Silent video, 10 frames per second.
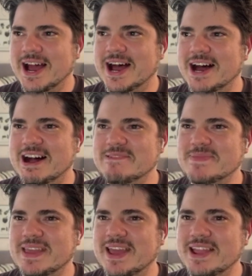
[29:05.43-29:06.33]

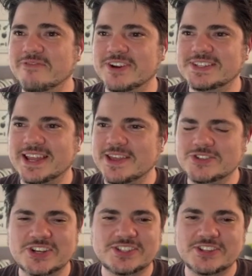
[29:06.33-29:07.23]
And at first, like he was
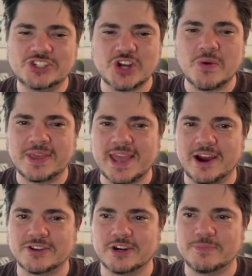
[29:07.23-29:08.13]
just this joke
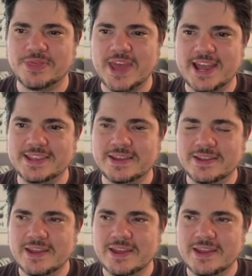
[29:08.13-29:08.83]
character, but then